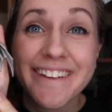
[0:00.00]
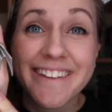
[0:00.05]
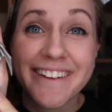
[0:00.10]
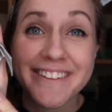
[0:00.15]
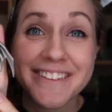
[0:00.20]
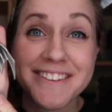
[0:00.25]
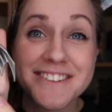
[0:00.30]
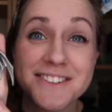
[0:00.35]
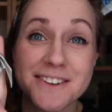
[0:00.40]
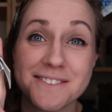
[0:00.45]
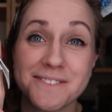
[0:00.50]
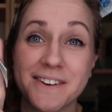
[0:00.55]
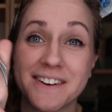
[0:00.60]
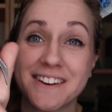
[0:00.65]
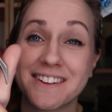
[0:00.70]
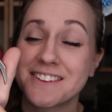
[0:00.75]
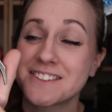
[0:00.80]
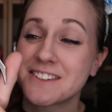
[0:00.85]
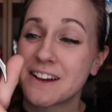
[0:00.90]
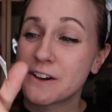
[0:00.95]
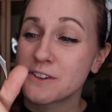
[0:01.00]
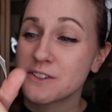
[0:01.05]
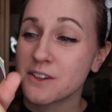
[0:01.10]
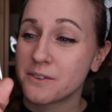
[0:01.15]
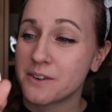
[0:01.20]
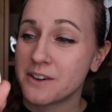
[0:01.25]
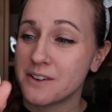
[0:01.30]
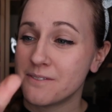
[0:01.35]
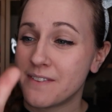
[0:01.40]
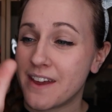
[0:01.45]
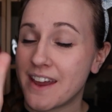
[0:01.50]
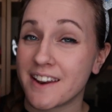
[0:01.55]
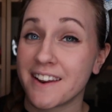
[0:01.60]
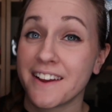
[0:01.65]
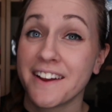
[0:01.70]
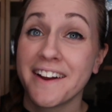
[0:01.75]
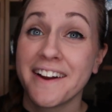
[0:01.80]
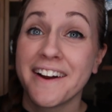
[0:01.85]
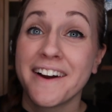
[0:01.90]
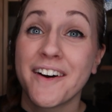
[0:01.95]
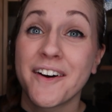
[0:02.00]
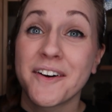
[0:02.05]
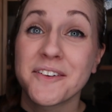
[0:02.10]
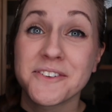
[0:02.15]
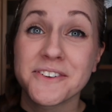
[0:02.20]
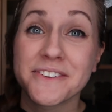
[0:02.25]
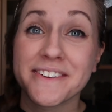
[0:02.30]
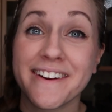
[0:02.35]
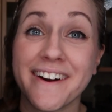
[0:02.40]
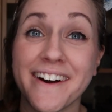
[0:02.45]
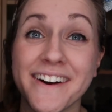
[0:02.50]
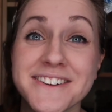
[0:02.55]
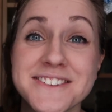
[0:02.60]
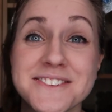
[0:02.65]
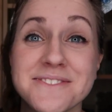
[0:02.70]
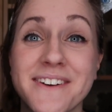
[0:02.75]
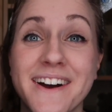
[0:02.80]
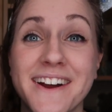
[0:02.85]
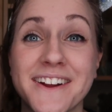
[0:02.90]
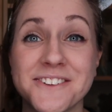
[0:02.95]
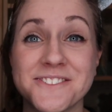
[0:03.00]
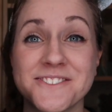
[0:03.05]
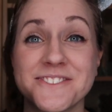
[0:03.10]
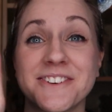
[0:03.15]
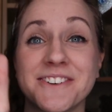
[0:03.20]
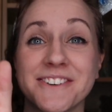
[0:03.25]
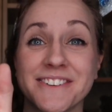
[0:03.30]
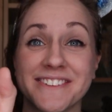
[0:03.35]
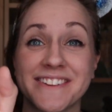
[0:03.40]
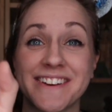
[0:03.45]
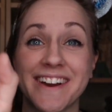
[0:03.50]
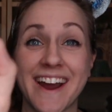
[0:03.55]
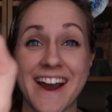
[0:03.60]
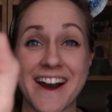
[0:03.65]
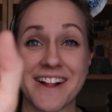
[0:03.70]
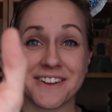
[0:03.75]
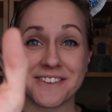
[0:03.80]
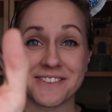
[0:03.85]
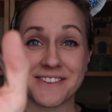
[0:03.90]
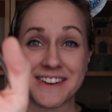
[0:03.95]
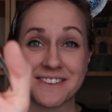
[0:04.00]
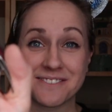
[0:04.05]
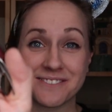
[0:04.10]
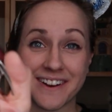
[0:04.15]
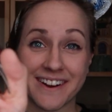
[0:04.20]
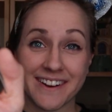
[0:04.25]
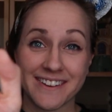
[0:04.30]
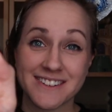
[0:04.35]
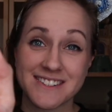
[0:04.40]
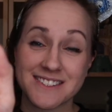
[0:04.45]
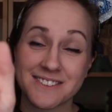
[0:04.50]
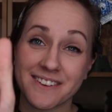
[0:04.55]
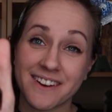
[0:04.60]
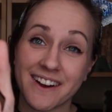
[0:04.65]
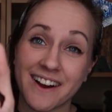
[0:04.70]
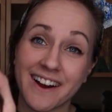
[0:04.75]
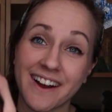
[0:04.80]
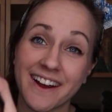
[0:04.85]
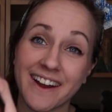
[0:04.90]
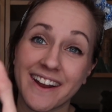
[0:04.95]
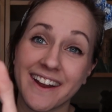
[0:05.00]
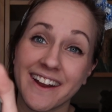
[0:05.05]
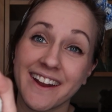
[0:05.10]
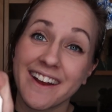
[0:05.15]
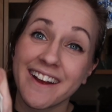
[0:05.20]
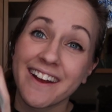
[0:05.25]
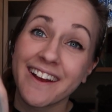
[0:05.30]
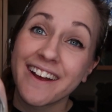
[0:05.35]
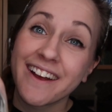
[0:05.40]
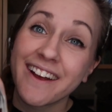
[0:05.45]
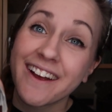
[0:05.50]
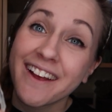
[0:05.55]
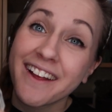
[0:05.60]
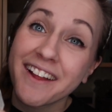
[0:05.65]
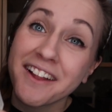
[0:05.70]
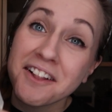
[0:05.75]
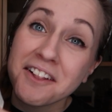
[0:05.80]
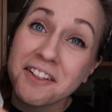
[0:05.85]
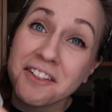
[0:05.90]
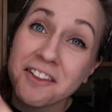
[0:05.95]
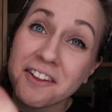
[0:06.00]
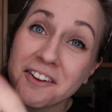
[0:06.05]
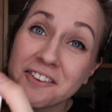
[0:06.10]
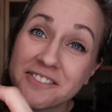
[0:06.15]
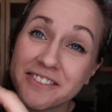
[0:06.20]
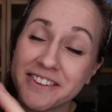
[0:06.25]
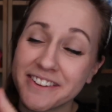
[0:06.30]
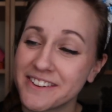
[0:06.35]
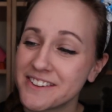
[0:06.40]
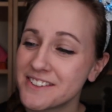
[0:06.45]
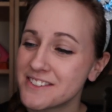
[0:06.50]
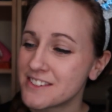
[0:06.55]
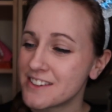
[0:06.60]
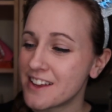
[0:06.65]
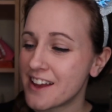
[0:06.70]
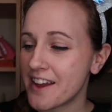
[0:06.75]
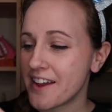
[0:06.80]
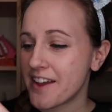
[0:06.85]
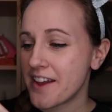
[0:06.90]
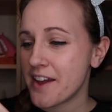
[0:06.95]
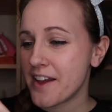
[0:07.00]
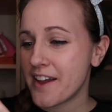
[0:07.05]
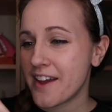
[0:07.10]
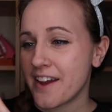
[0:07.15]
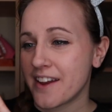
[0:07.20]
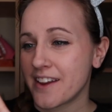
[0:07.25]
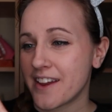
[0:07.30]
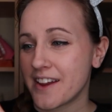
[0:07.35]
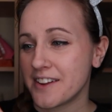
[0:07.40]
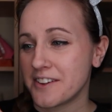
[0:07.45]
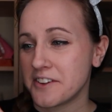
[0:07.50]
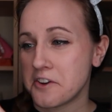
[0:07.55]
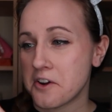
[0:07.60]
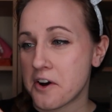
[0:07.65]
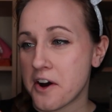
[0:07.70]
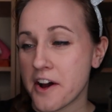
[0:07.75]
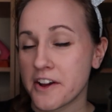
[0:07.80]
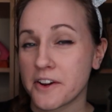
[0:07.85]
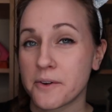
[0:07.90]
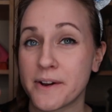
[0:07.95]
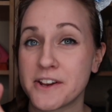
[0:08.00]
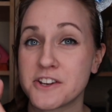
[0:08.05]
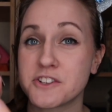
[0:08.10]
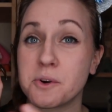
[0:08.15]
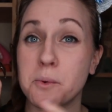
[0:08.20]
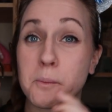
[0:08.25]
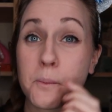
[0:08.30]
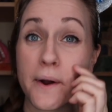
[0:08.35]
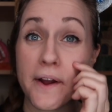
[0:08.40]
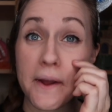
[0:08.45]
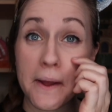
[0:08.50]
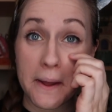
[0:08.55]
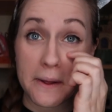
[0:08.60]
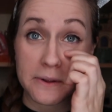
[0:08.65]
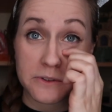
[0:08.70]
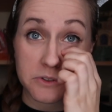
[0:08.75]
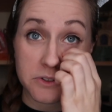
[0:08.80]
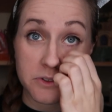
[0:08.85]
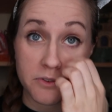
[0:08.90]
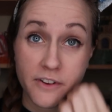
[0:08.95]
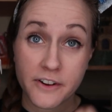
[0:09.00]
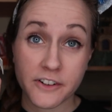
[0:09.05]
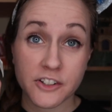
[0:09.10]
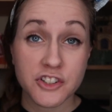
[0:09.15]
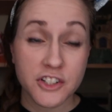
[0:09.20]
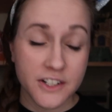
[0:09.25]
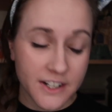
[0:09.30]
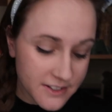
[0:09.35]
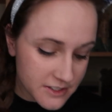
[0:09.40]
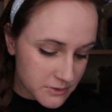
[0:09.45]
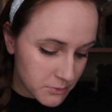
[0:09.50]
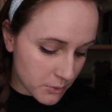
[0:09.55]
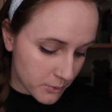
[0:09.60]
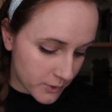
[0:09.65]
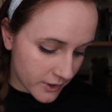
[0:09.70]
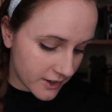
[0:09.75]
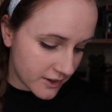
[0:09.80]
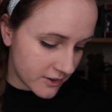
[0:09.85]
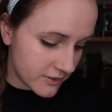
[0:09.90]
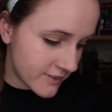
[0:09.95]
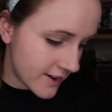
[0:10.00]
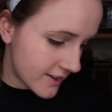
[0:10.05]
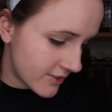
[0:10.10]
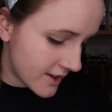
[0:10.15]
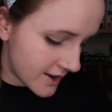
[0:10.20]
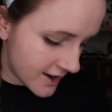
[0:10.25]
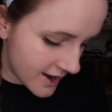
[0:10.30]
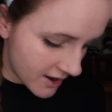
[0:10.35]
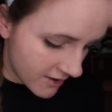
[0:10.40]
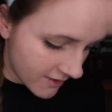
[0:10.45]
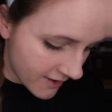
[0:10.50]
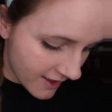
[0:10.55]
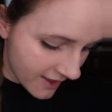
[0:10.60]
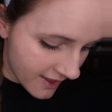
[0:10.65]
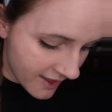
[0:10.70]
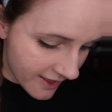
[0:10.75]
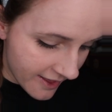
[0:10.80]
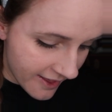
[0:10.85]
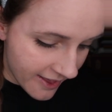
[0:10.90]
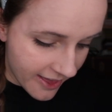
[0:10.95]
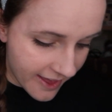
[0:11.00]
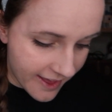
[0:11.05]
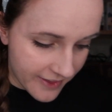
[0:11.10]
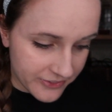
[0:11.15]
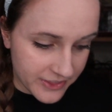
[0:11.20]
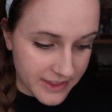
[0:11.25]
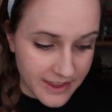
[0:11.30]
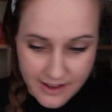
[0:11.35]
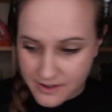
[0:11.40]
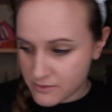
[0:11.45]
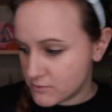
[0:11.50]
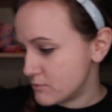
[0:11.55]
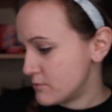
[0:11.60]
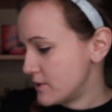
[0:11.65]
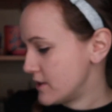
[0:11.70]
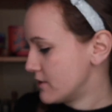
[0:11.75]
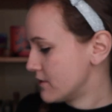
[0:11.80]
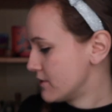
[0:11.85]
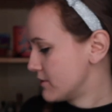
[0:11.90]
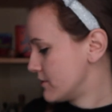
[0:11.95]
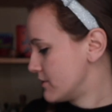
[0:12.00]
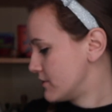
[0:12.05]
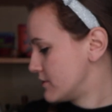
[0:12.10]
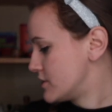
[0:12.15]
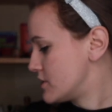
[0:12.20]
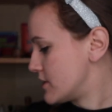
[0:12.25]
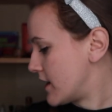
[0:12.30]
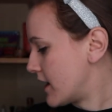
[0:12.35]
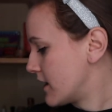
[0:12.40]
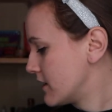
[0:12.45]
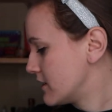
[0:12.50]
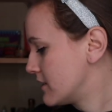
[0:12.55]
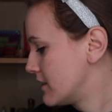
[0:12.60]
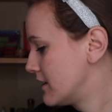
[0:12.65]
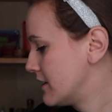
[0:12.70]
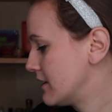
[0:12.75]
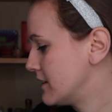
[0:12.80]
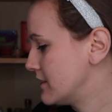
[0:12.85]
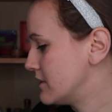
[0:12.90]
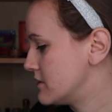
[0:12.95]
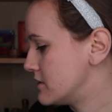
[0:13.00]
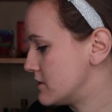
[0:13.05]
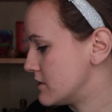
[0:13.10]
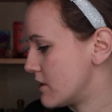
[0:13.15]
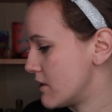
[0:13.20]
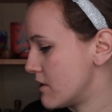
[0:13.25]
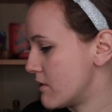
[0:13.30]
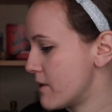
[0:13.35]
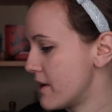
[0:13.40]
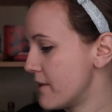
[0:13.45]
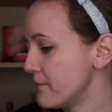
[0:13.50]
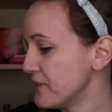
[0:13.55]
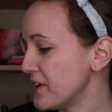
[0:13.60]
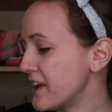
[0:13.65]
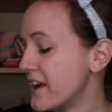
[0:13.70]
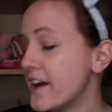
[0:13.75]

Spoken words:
That is so pretty. This also would have made a really awesome item for the Halloween box, but I love this. Again, not quite sure what its function is, but we're gonna find that out at the end when we go through the sheet. So